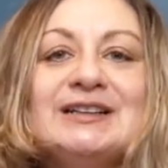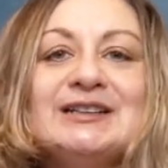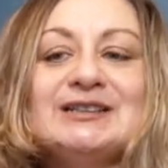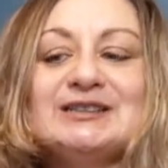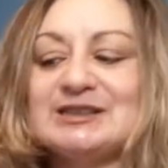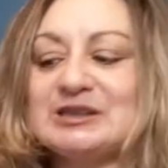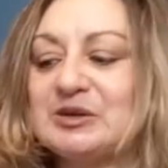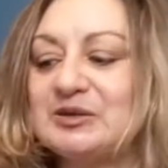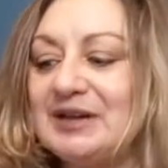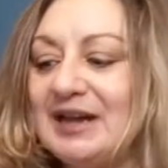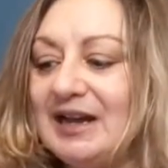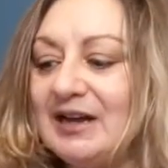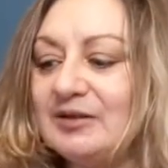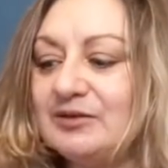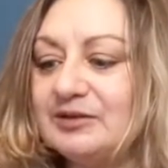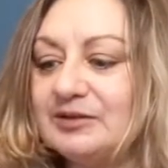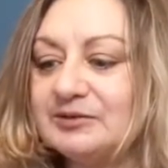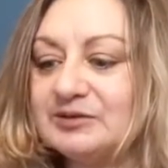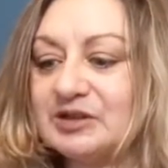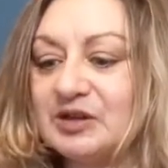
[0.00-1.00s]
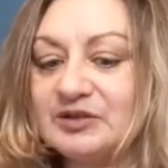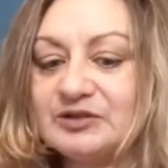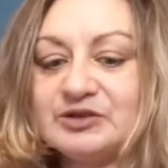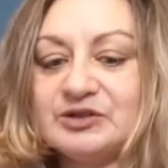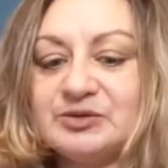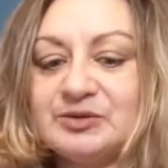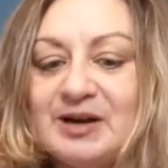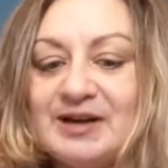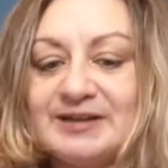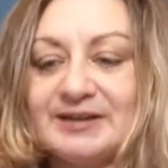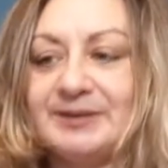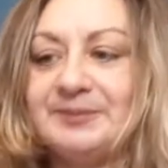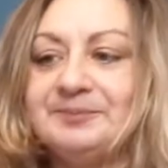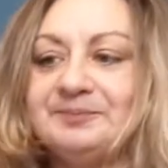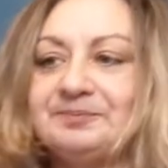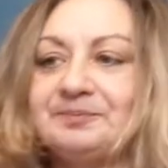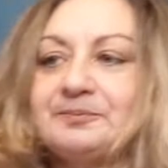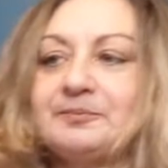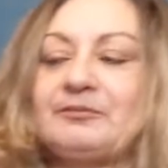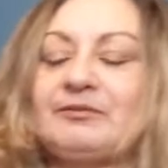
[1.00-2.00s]
So now the risotto is
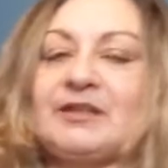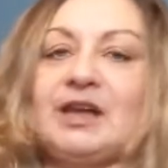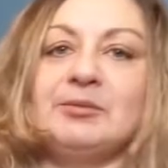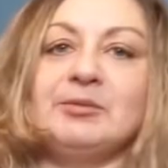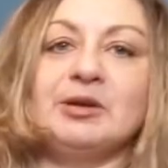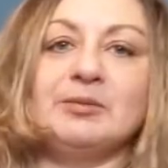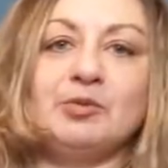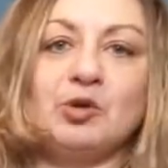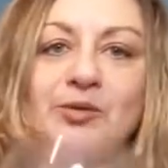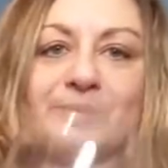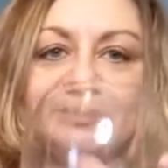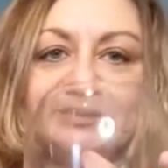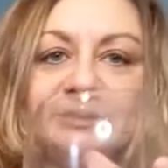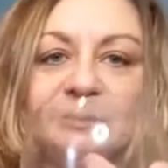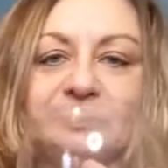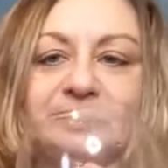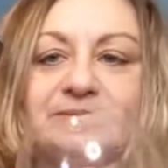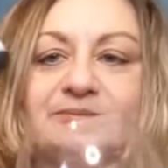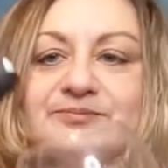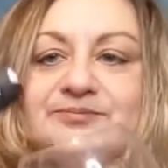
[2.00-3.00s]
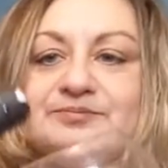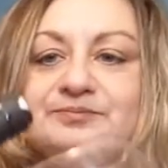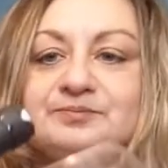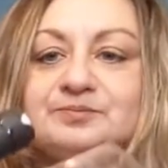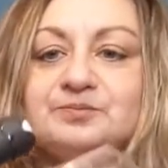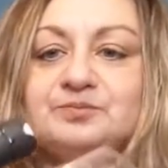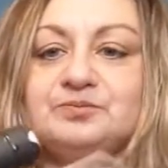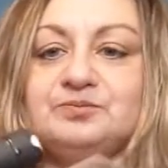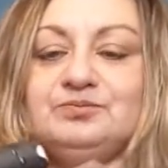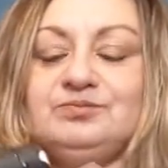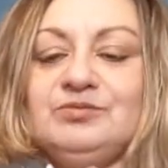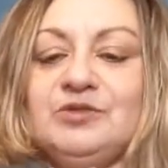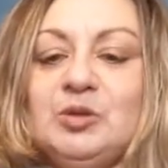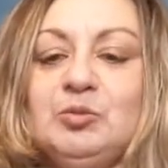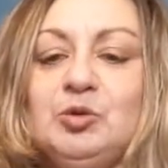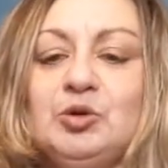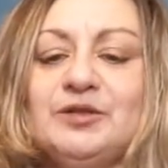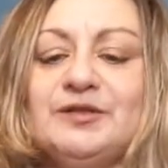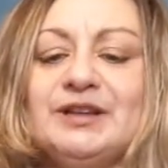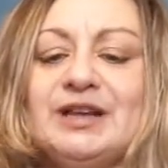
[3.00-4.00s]
ready. I'm going to pour me a little bit
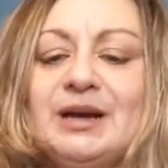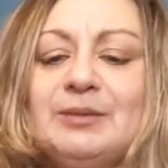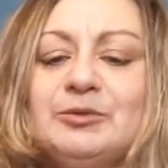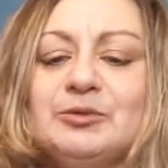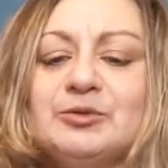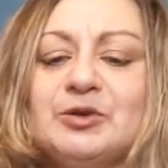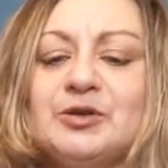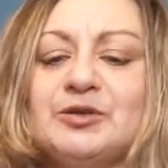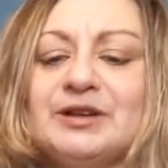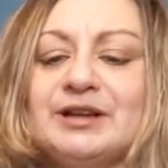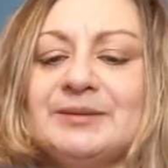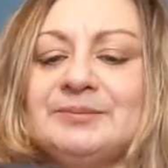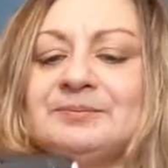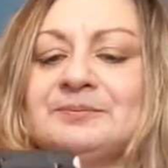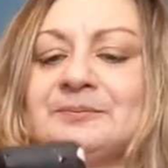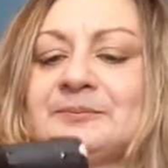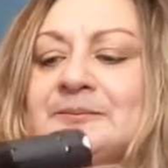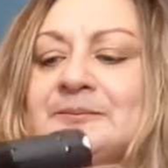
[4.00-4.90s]
more of the Amarone.